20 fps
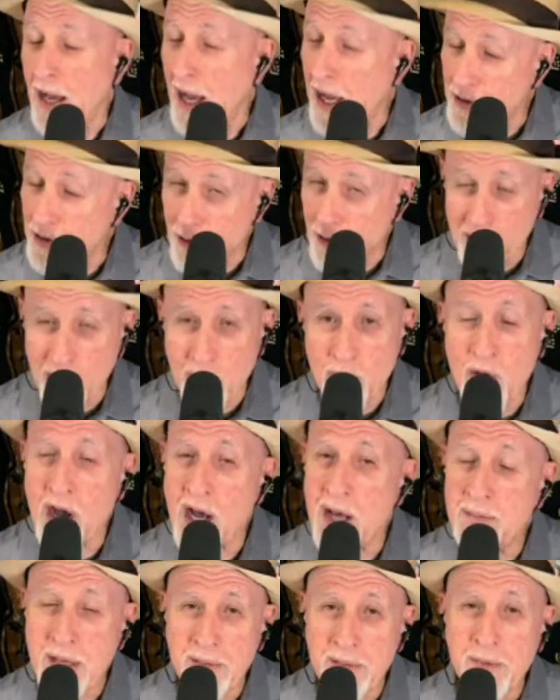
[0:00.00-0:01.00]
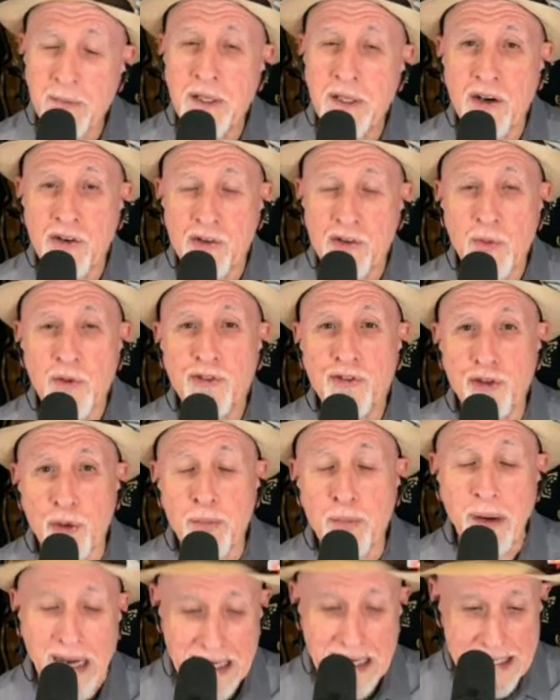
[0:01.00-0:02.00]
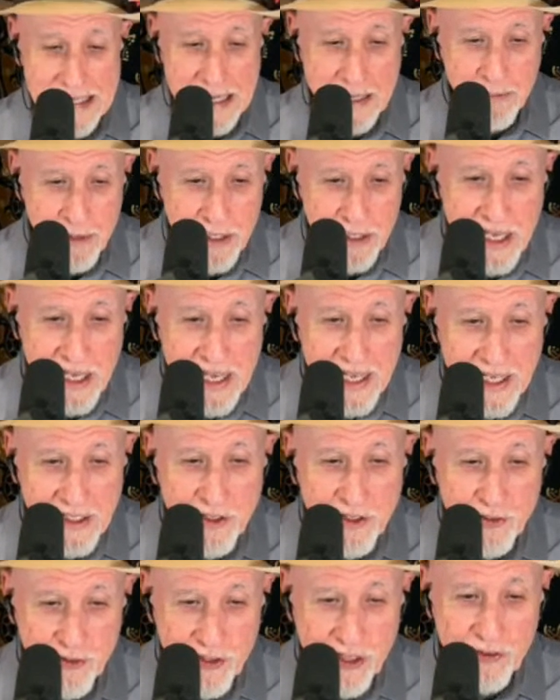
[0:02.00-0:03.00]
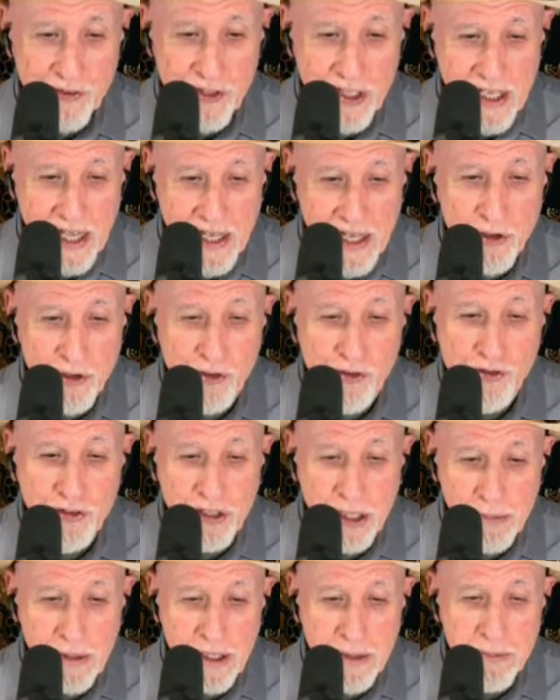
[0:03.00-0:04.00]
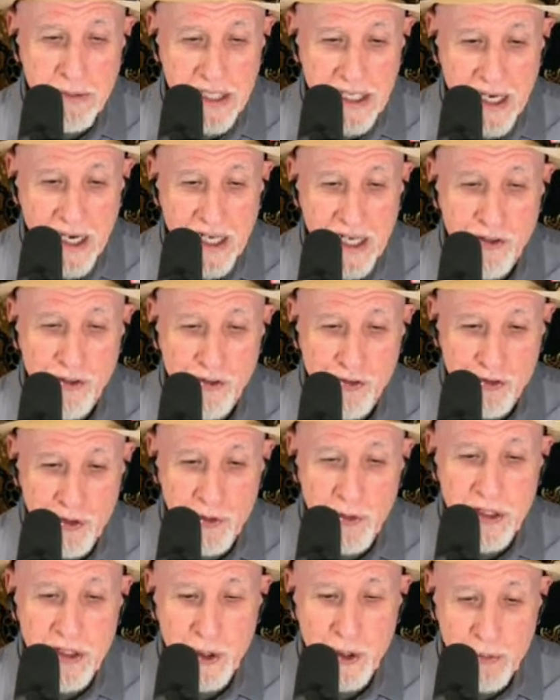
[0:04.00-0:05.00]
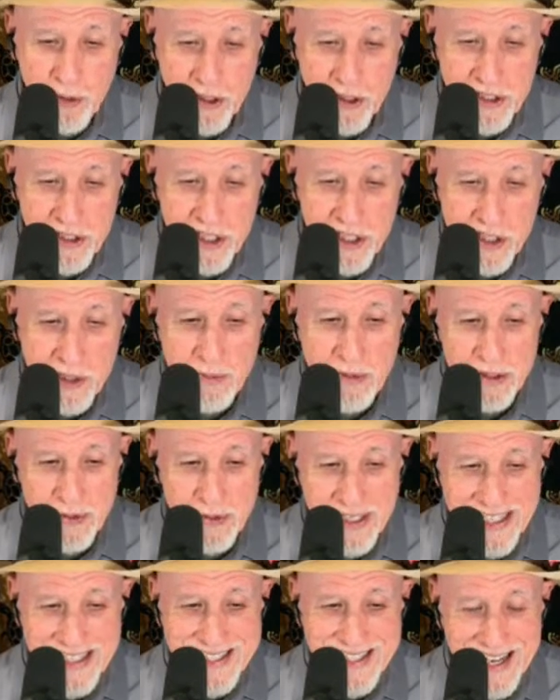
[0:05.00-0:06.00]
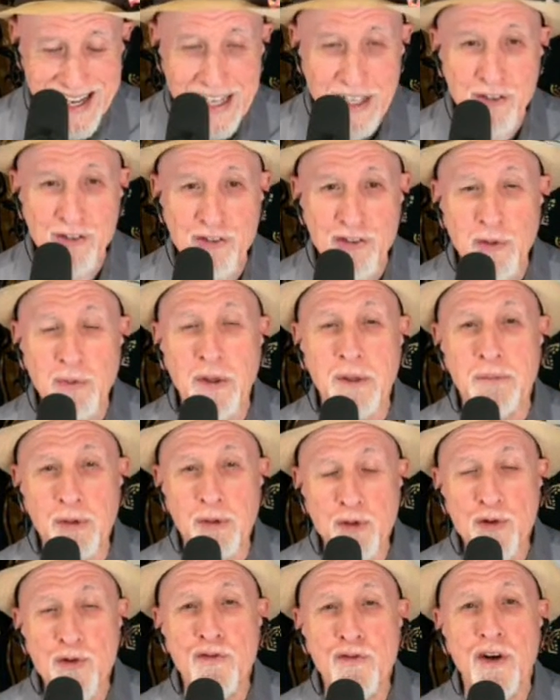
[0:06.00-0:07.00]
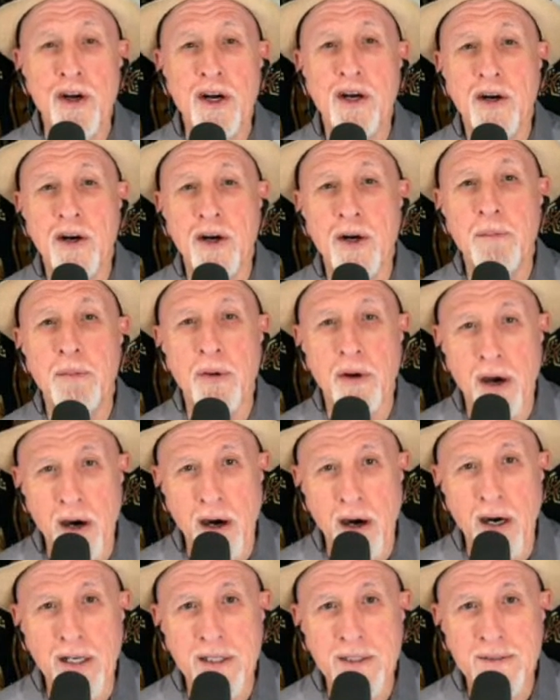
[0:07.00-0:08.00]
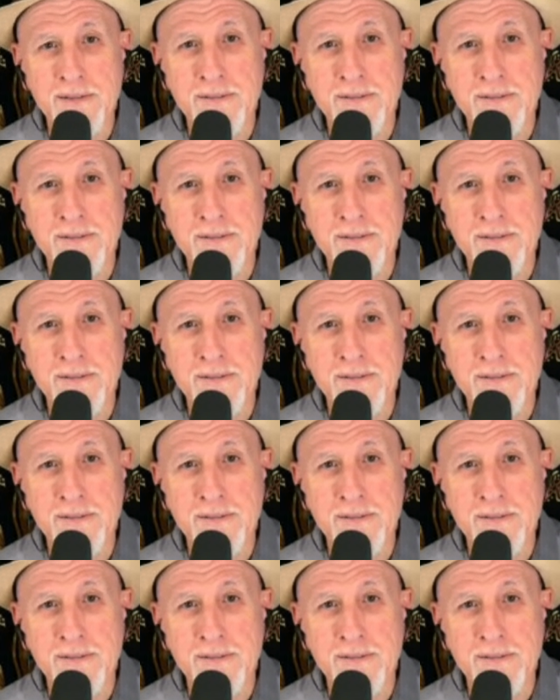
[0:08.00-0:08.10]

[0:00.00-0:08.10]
I don't know why, maybe because it was too binding, but it necessitated her slipping behind a studio partition between takes to remove her bra.